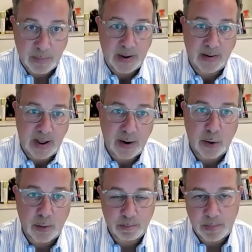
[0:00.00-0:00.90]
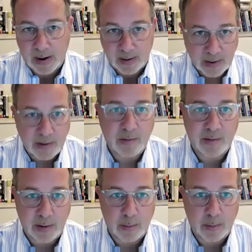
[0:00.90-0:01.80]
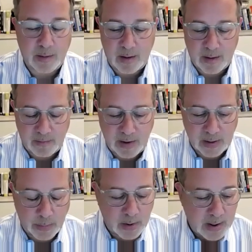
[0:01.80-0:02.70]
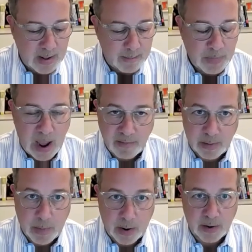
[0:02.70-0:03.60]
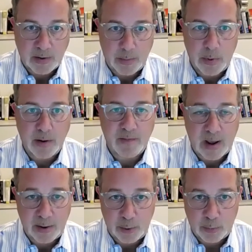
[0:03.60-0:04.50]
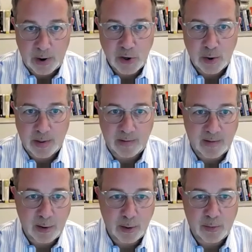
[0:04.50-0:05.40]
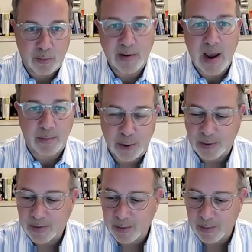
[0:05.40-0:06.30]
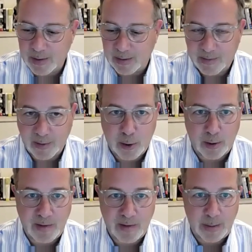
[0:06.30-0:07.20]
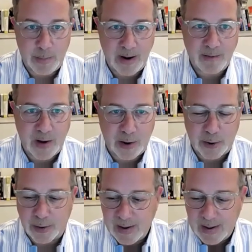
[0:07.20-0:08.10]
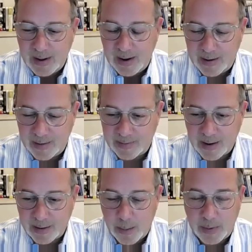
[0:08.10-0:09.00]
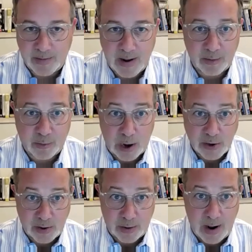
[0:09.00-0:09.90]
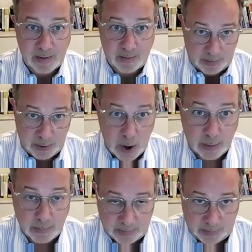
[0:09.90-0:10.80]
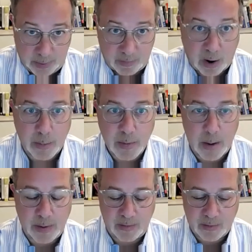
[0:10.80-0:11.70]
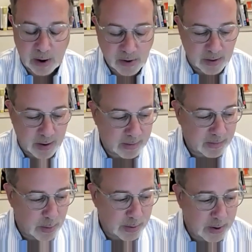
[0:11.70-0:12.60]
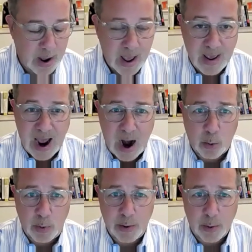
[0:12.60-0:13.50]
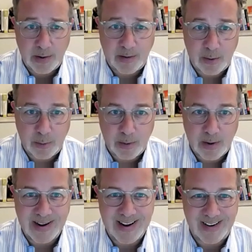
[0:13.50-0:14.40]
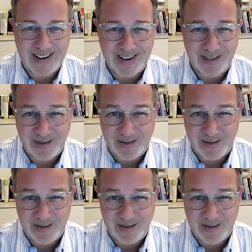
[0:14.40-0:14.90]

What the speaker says: making data or analytics, available, have a market to book value ratio that's nearly 3 times due to the Silicon Valley Bank failure. Is companies kind of scratching their heads, young startup companies scratching their heads, going, how are we going to kind of get